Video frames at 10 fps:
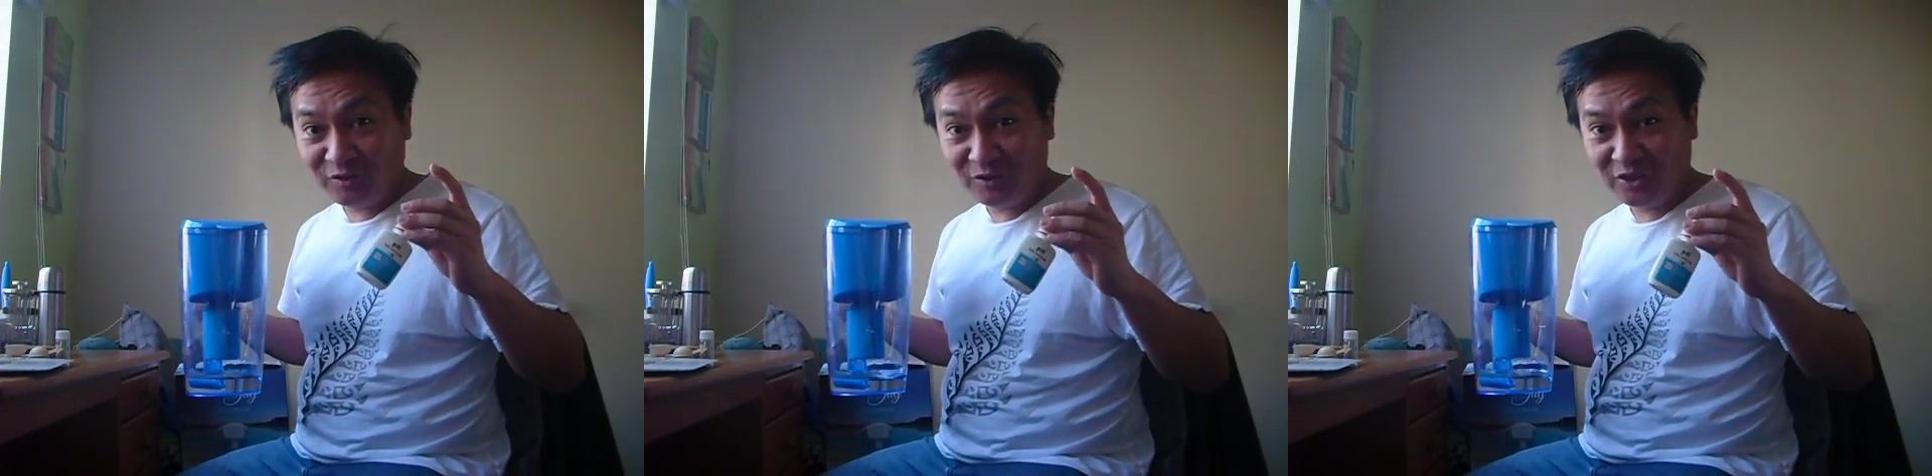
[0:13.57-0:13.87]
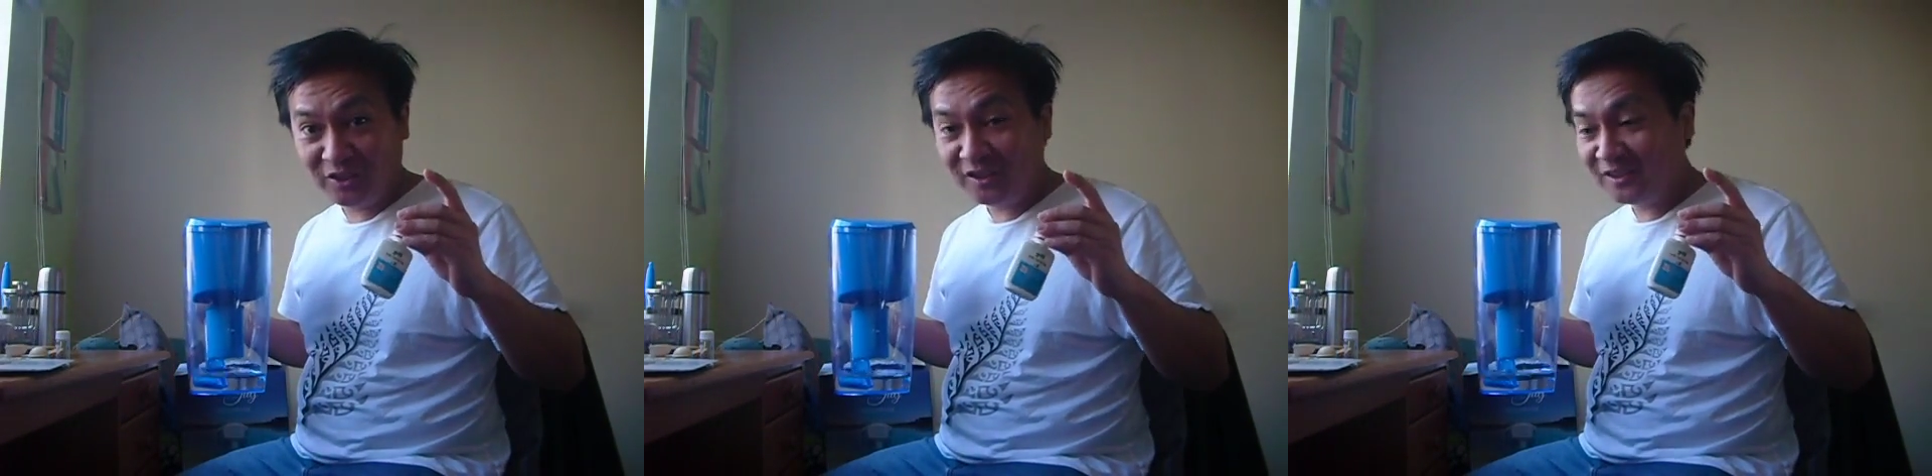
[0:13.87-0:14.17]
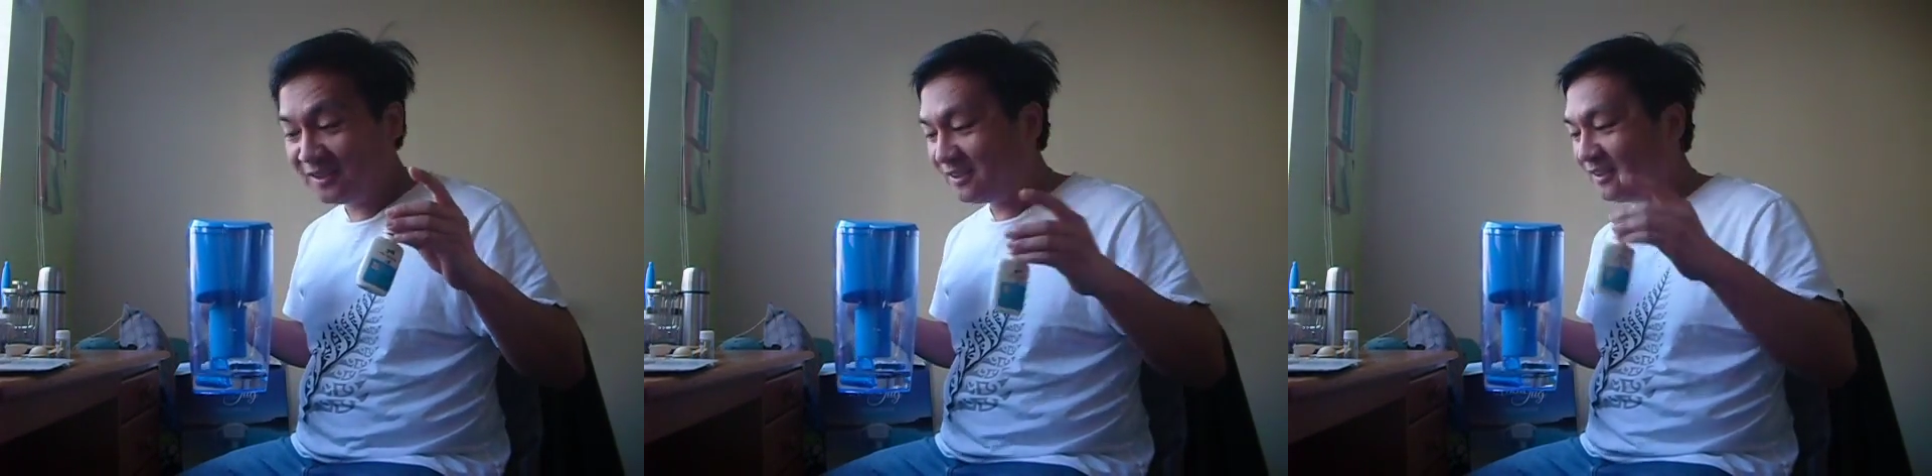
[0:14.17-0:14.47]
solution,
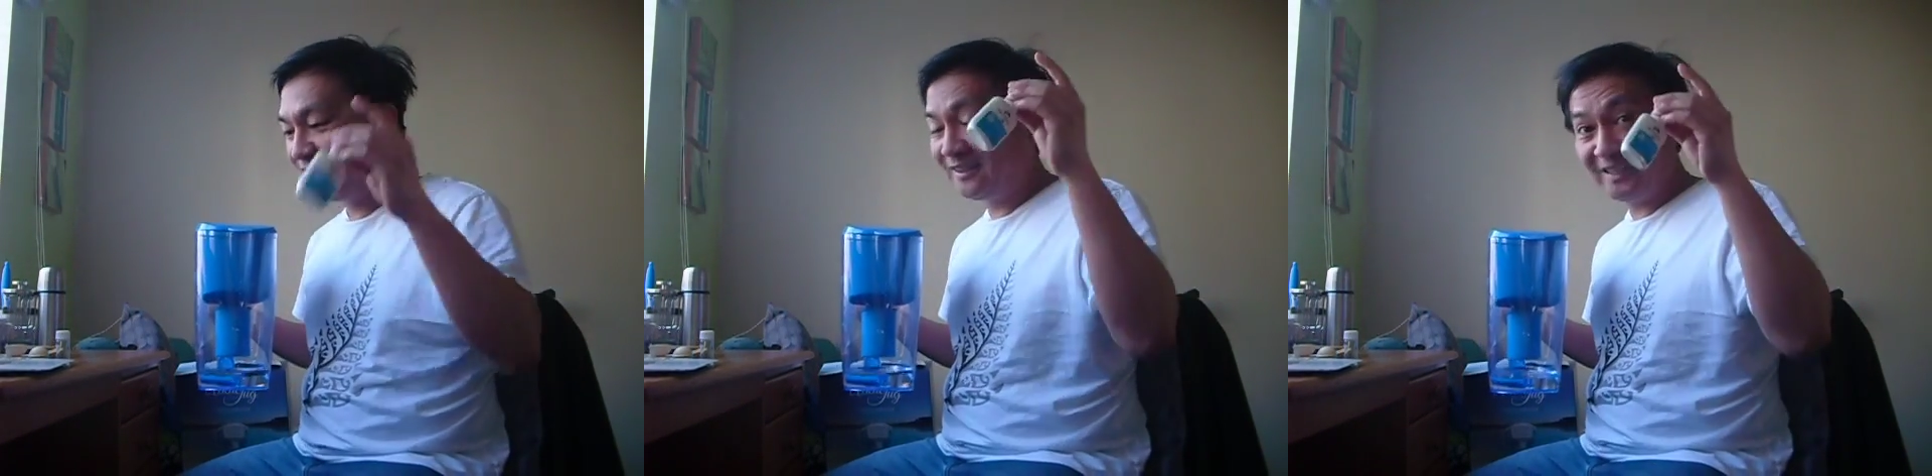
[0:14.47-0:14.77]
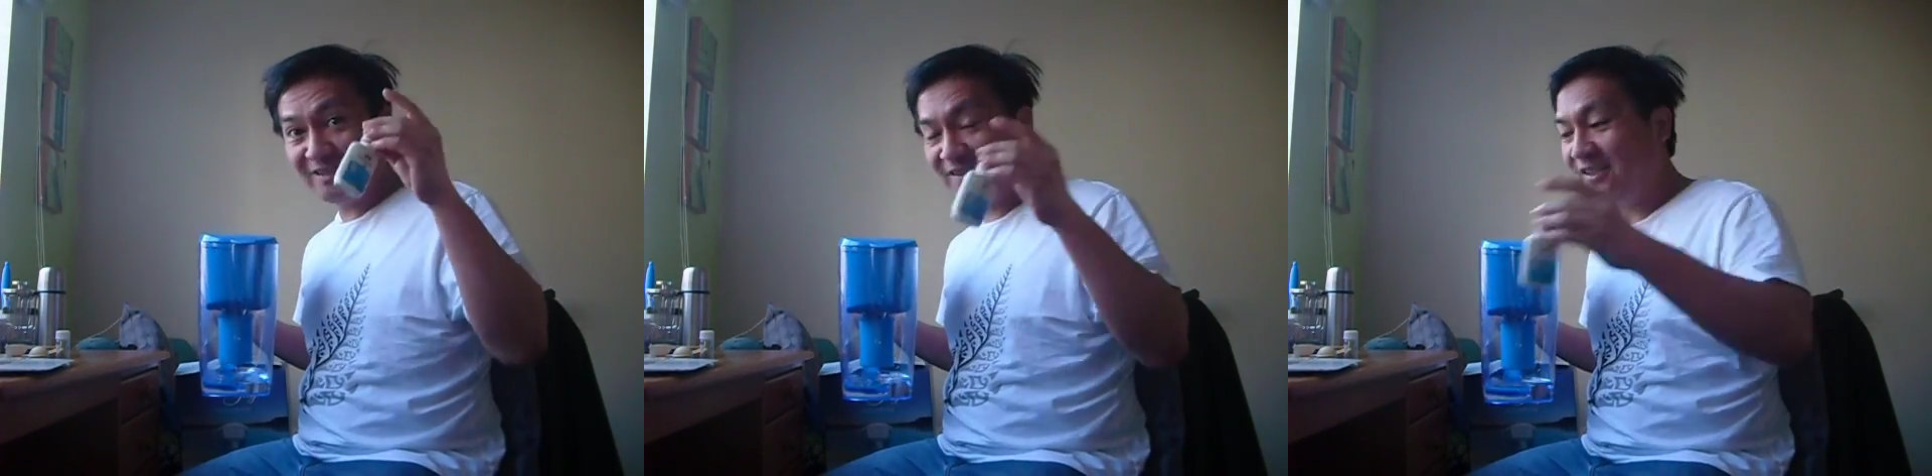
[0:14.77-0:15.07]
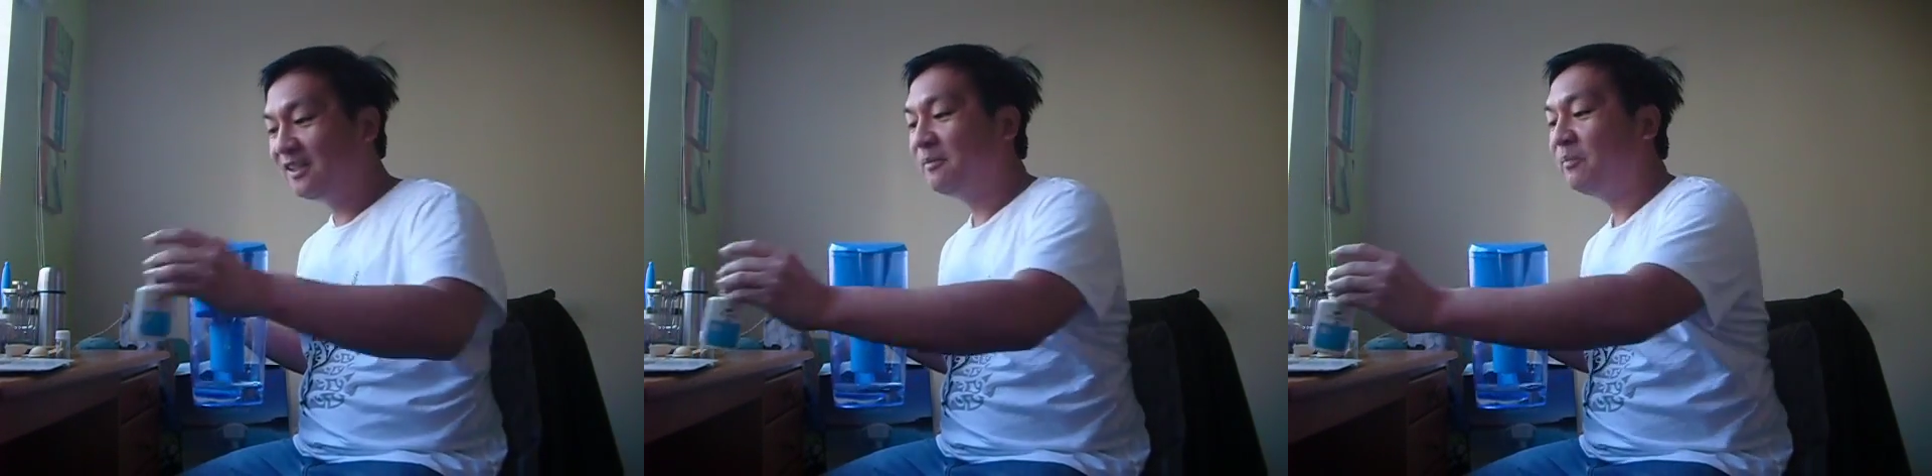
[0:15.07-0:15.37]
the tester.